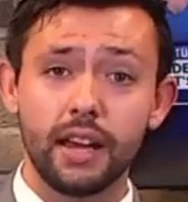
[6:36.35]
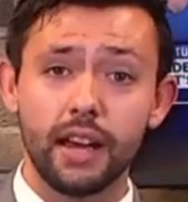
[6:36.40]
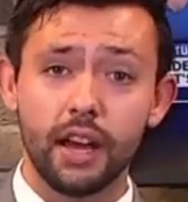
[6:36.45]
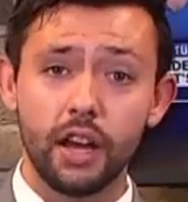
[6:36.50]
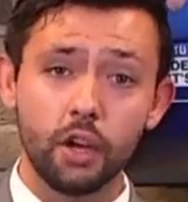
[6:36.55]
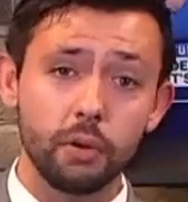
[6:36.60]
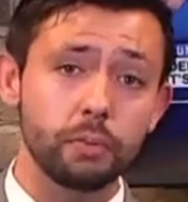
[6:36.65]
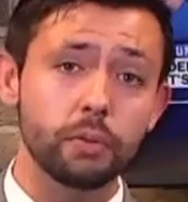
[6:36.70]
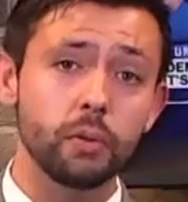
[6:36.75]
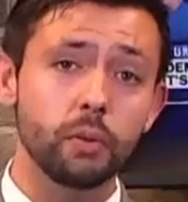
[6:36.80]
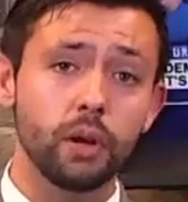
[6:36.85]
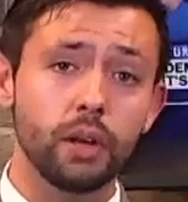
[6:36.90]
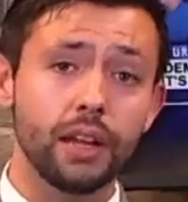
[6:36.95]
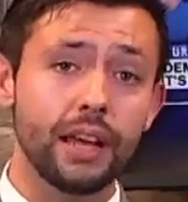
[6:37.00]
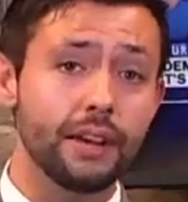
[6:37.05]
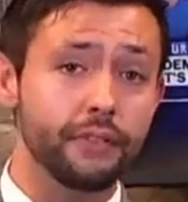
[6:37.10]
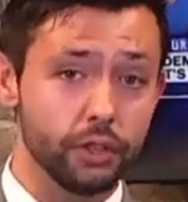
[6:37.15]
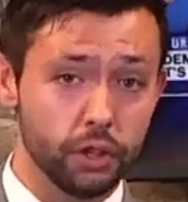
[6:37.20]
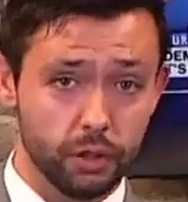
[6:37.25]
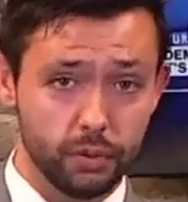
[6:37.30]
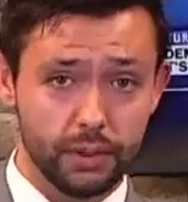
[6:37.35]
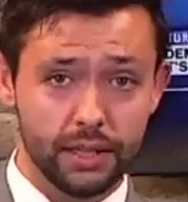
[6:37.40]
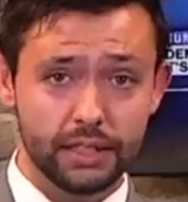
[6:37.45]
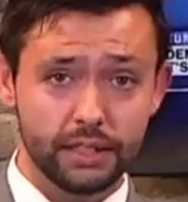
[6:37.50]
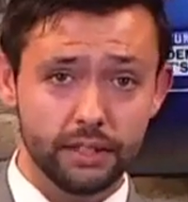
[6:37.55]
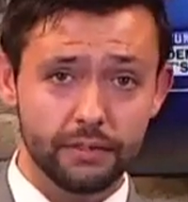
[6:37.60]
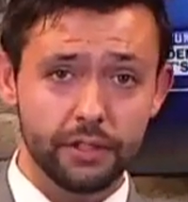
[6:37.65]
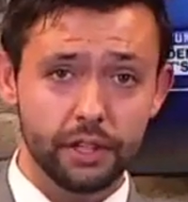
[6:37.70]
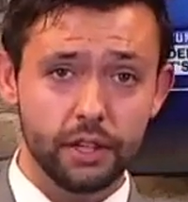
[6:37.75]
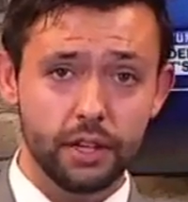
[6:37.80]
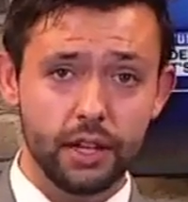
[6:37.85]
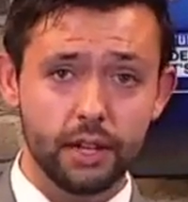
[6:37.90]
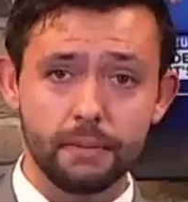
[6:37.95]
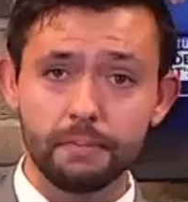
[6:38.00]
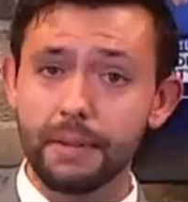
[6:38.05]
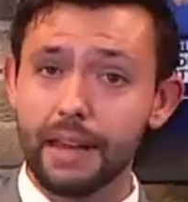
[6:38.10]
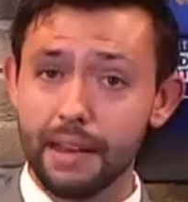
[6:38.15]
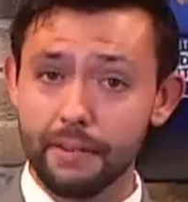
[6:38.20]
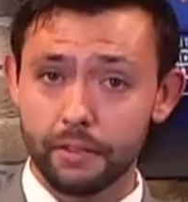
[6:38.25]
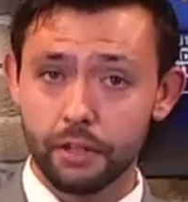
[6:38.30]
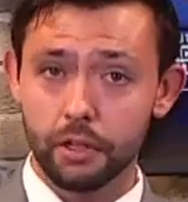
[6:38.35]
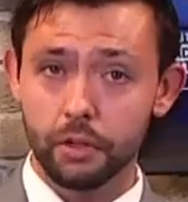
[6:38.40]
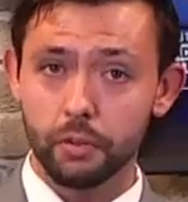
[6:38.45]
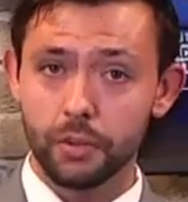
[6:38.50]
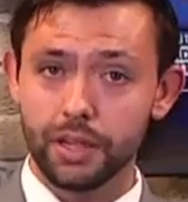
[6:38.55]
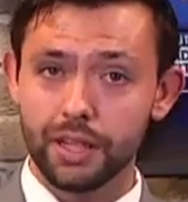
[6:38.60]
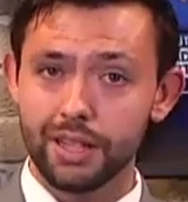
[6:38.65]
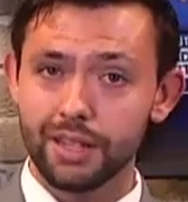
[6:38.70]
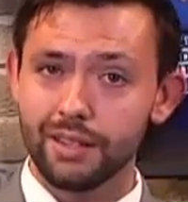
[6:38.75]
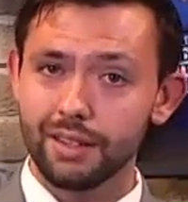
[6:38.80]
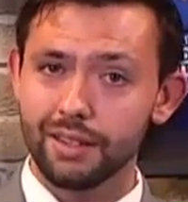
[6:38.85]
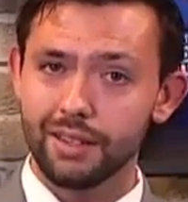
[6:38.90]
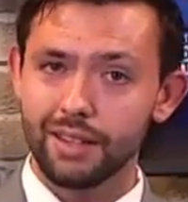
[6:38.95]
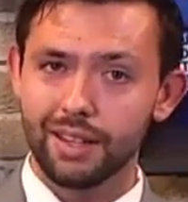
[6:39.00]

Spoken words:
I hope you all have a good rest of your night. Have a good weekend,